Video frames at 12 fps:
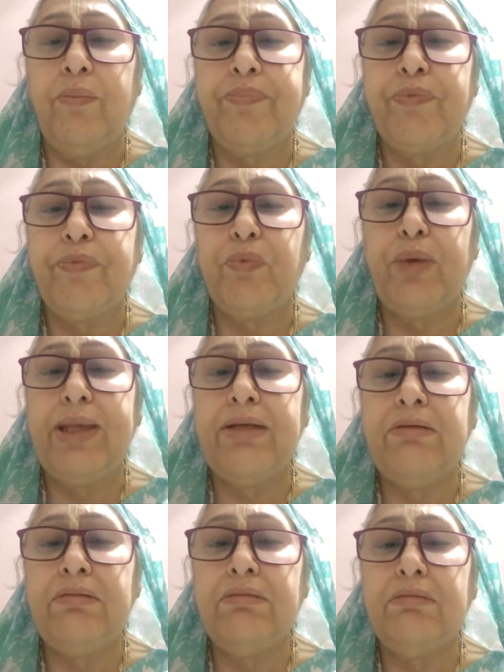
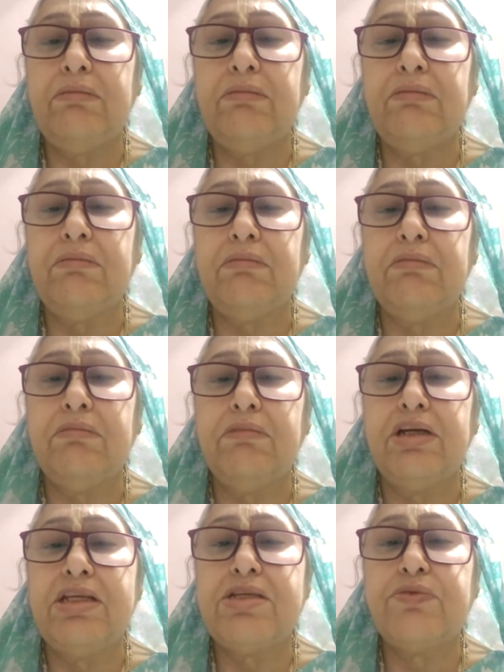when
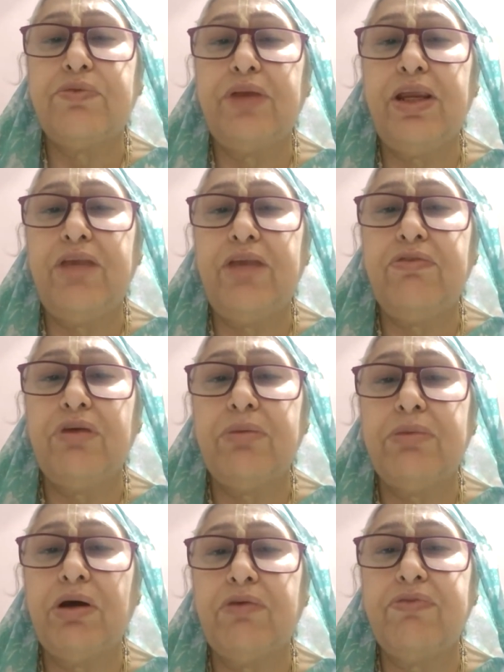one is freed from
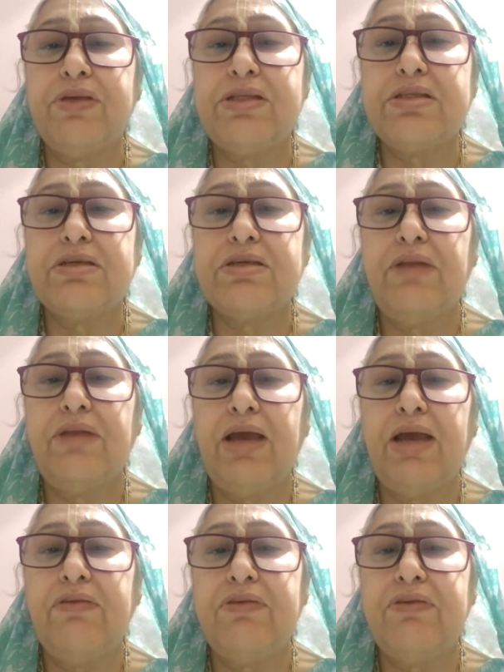the offensive life,